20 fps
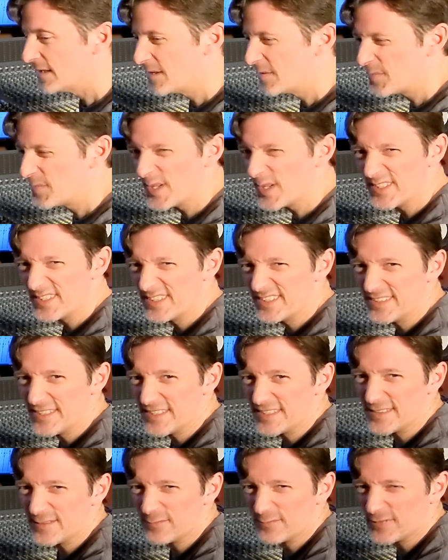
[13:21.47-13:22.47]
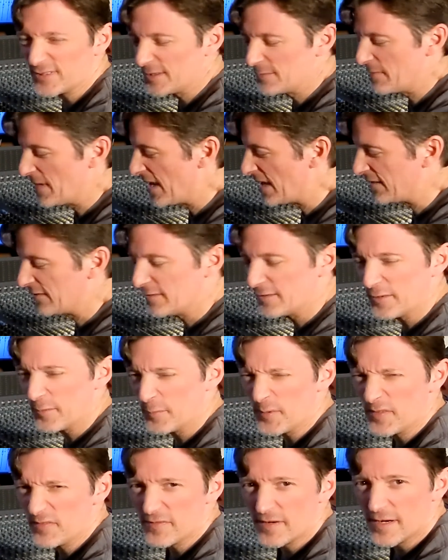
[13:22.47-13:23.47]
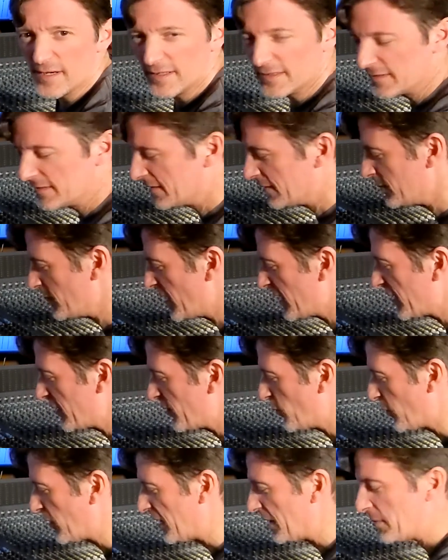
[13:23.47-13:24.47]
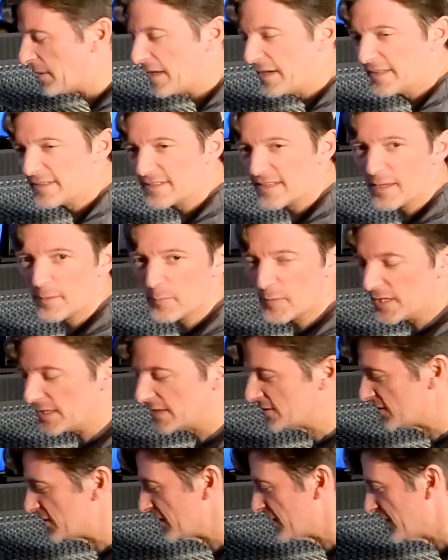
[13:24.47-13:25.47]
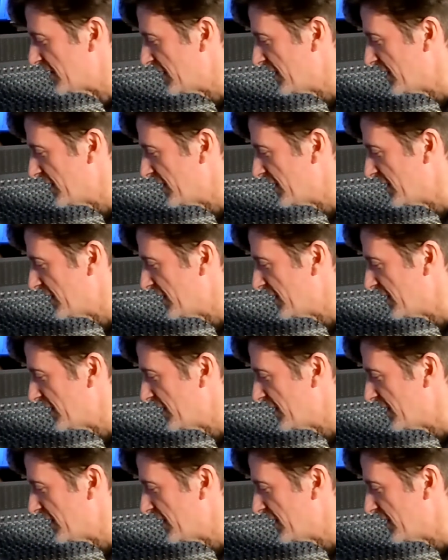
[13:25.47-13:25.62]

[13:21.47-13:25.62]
But it doesn't really matter. It'll be fine. I'm not going to worry about it that much.